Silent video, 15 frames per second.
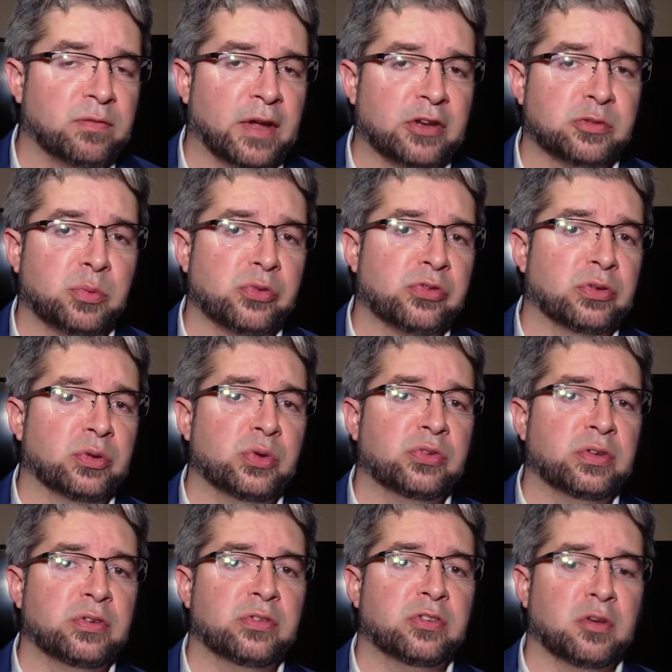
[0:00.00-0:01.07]
flexible
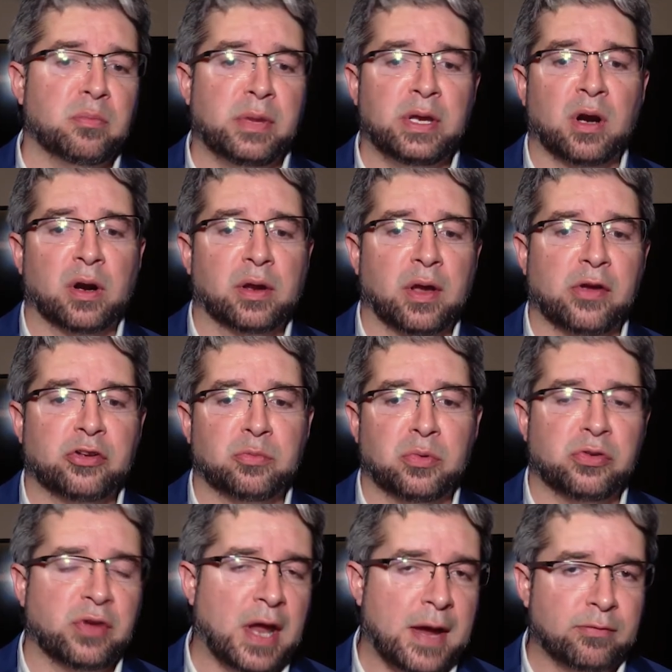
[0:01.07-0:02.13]
solutions to meet our
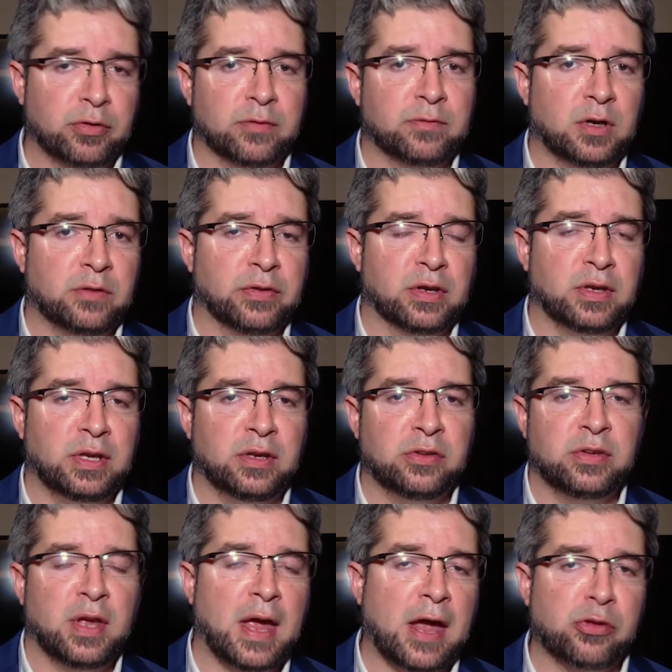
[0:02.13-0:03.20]
customers' ever-evolving needs